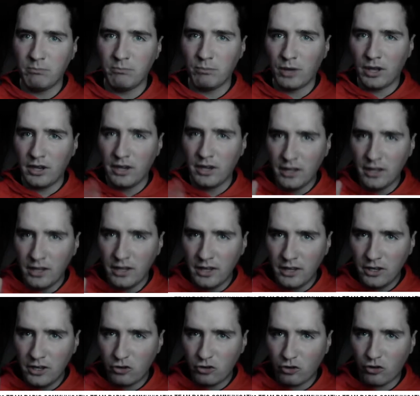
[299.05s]
But
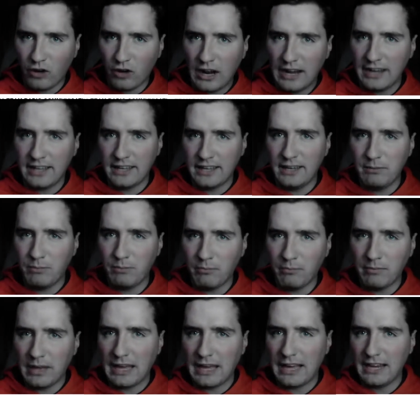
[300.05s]
try to keep them
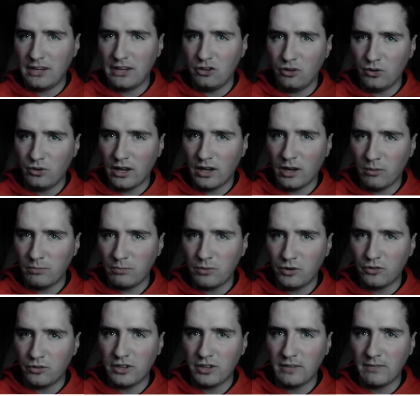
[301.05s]
behind you and help your
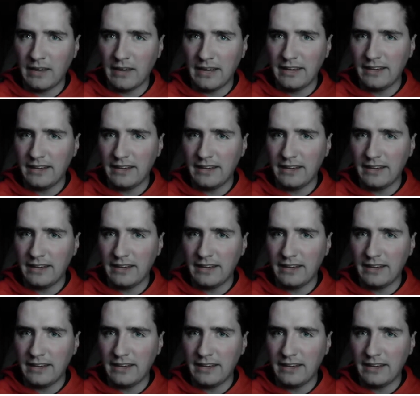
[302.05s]
teammate.